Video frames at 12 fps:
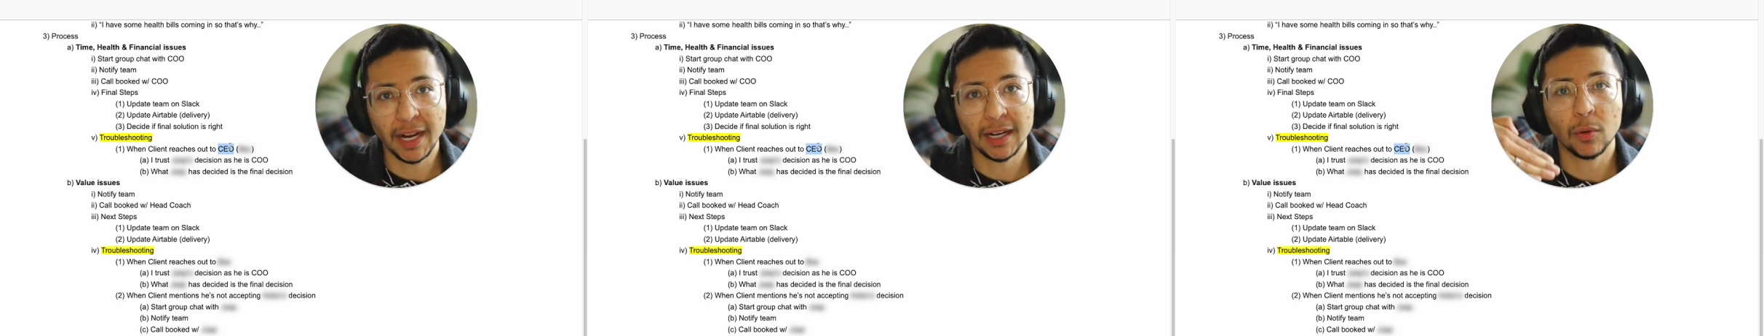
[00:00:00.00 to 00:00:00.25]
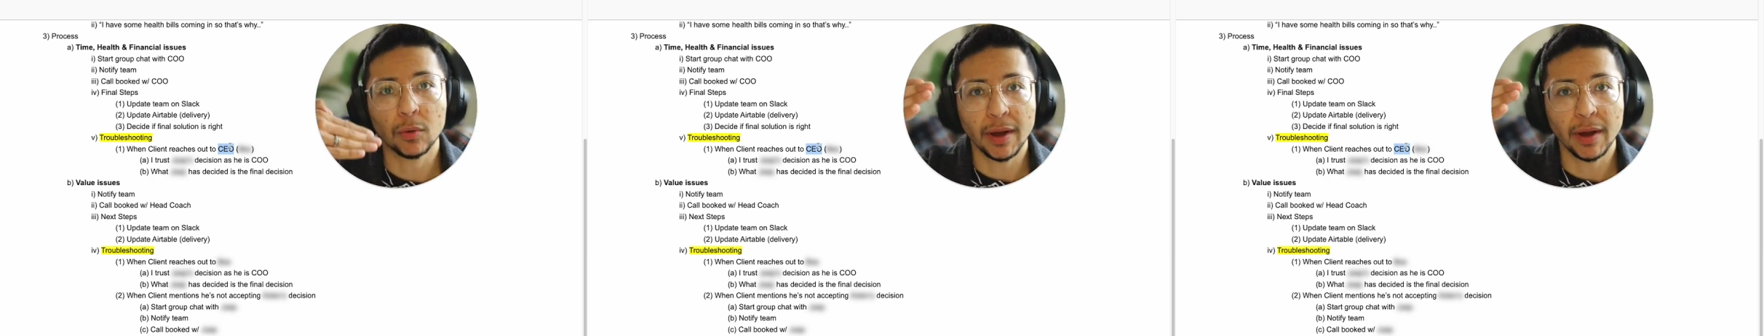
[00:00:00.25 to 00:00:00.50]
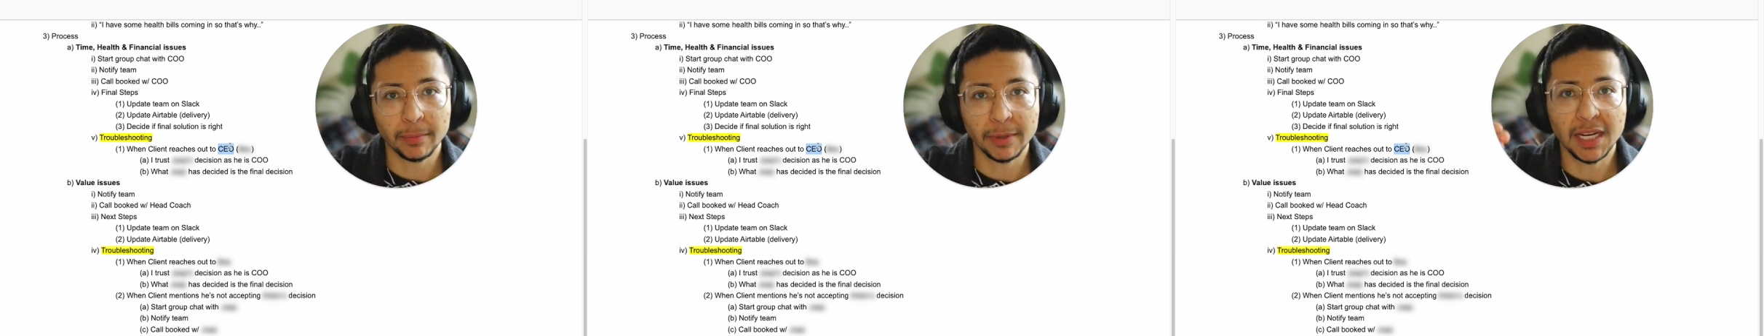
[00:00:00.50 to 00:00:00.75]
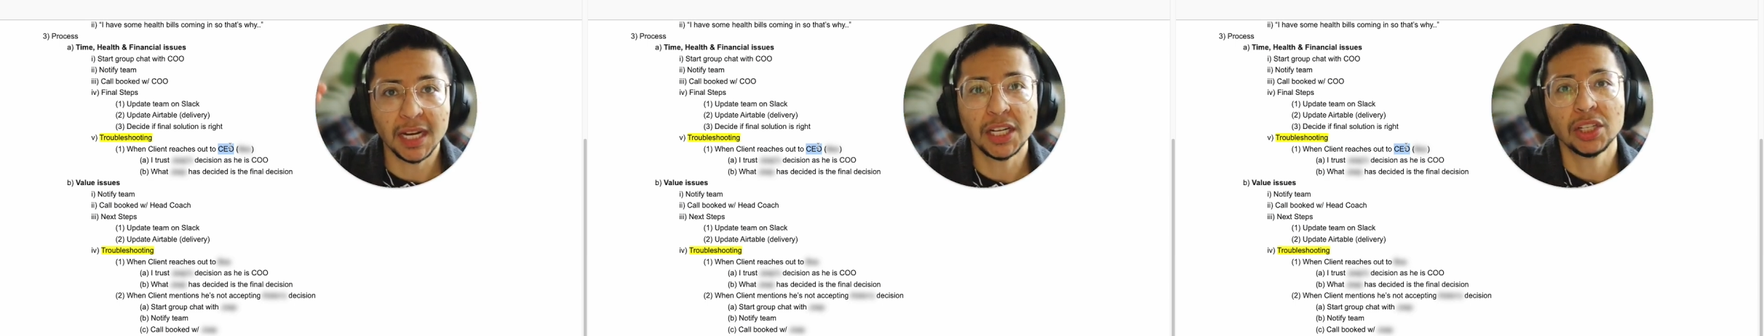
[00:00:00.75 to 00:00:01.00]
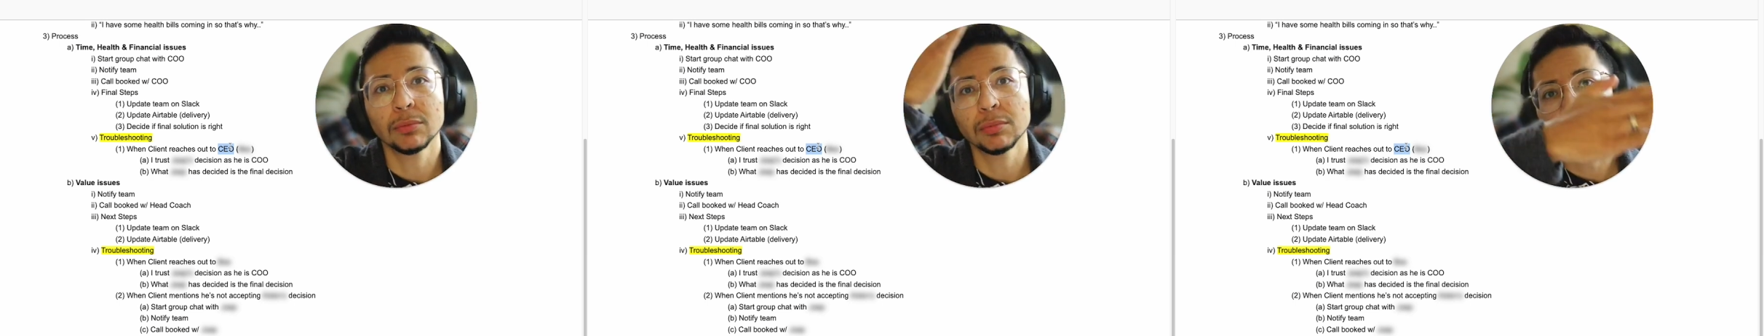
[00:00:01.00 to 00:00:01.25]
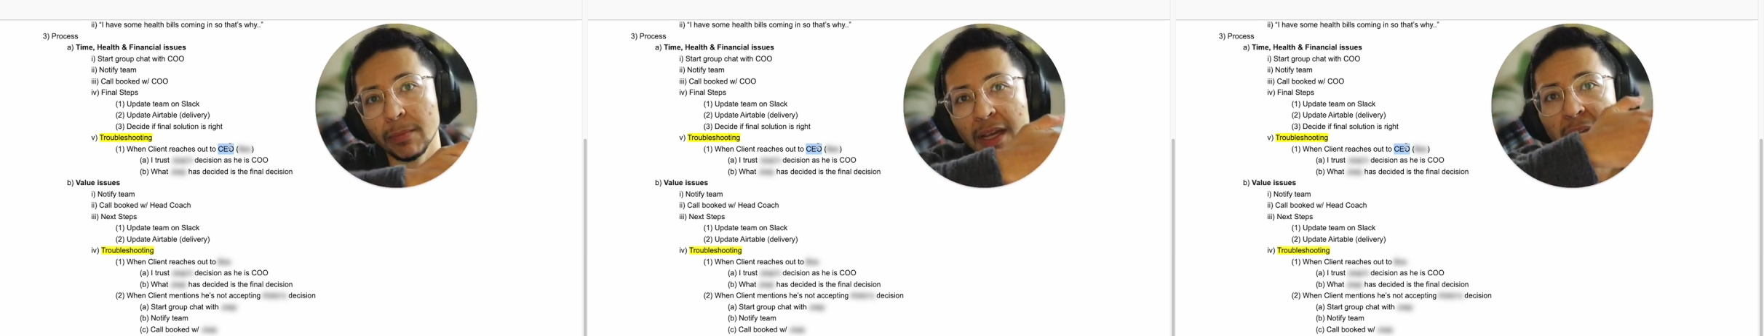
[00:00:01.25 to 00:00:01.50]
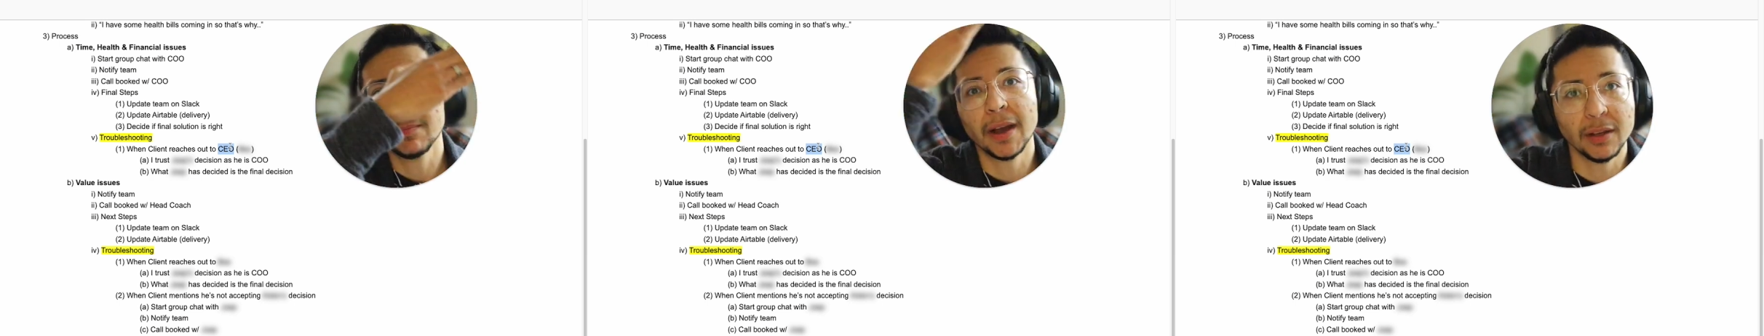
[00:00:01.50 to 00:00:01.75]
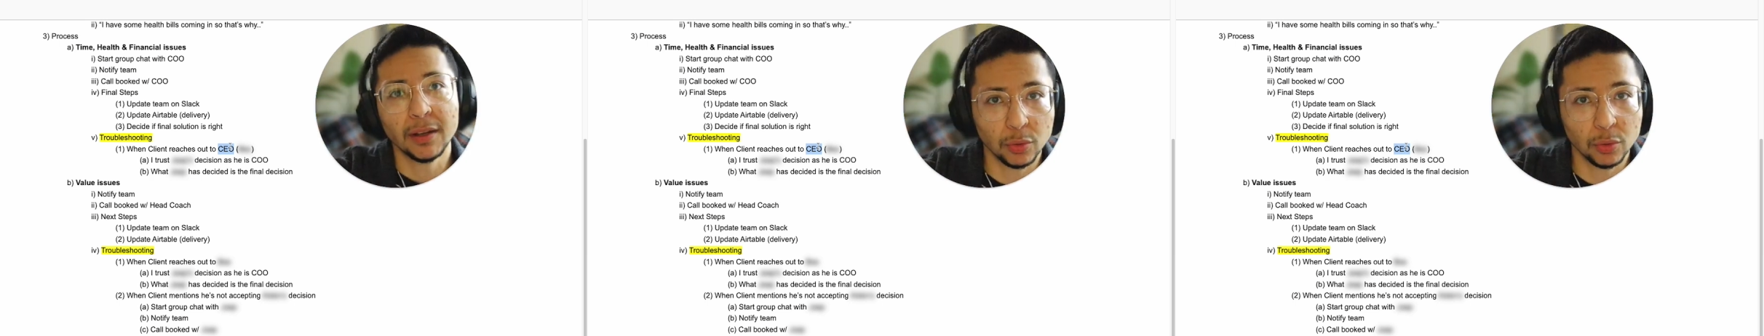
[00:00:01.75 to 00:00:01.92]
or recommendation that was made by who